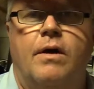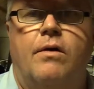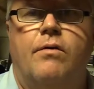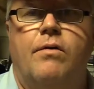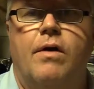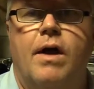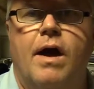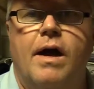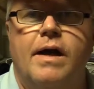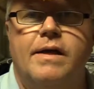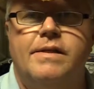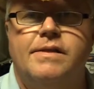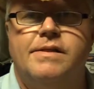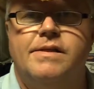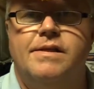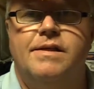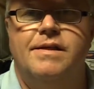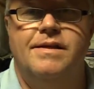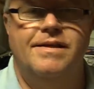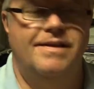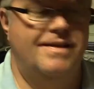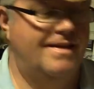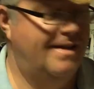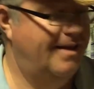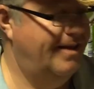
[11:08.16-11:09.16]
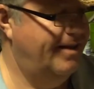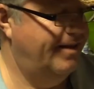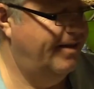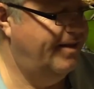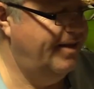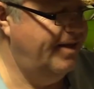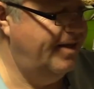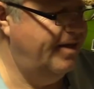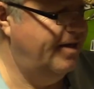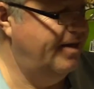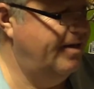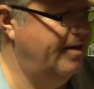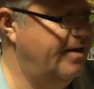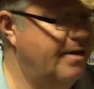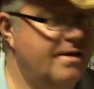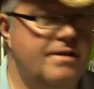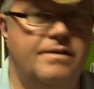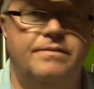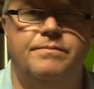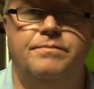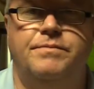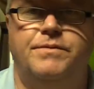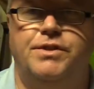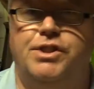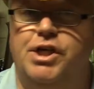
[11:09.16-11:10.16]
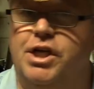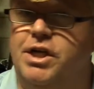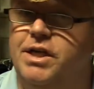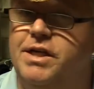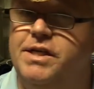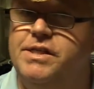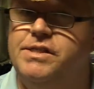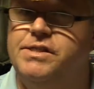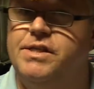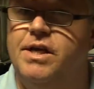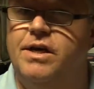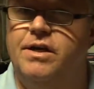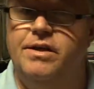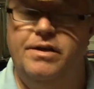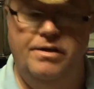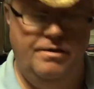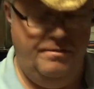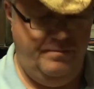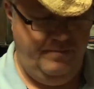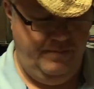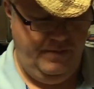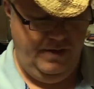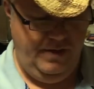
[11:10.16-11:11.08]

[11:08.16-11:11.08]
Alright, the um, chili is done